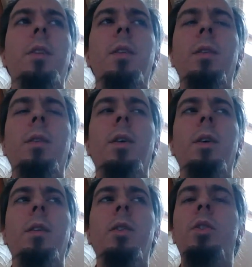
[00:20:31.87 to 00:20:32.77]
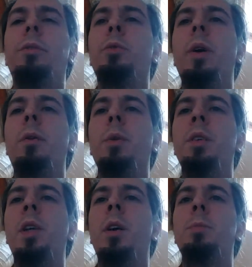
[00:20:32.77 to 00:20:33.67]
the software
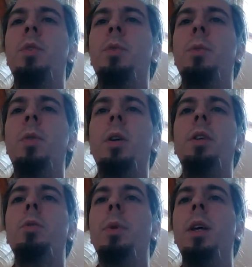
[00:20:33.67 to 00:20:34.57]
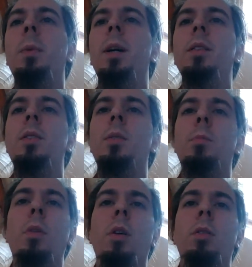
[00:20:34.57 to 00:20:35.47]
with up to 32 megabytes
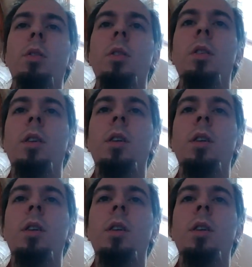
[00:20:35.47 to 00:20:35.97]
blocks.